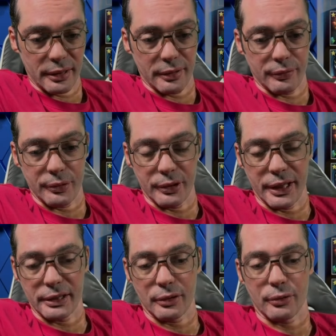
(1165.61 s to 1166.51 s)
if you
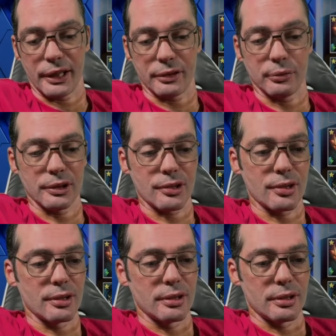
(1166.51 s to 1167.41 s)
get the correct ones.
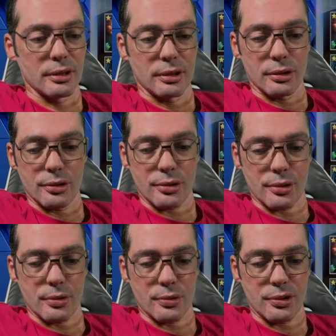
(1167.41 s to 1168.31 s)

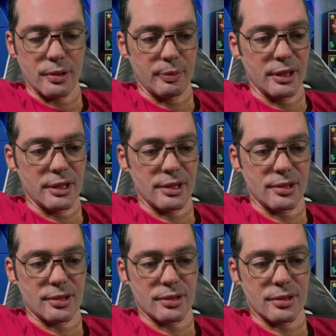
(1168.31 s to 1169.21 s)
So skip
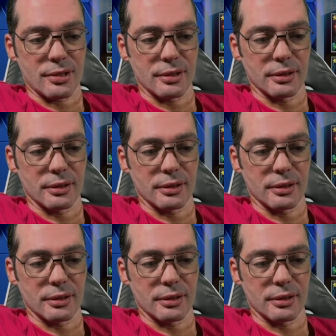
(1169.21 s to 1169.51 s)
this.